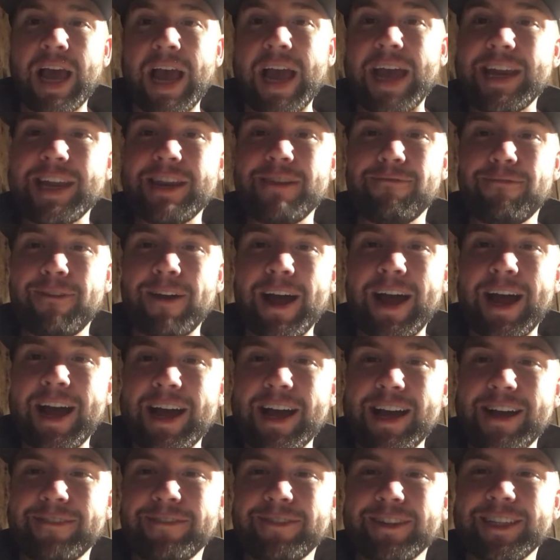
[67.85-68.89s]

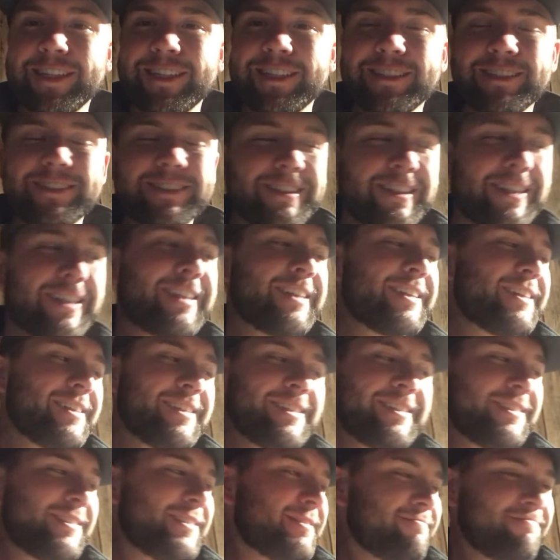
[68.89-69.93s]
85 at at
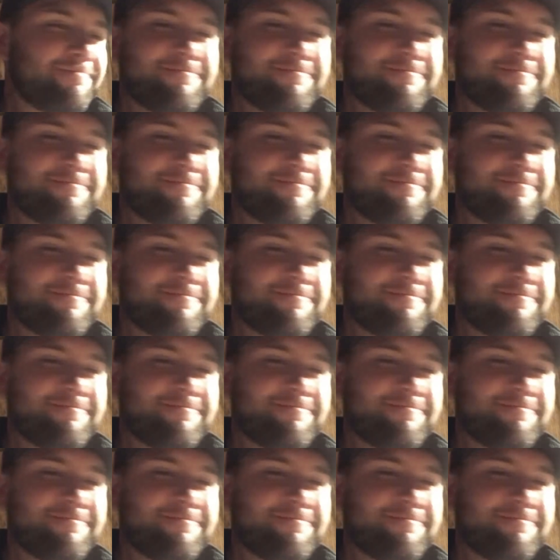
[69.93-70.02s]
uh,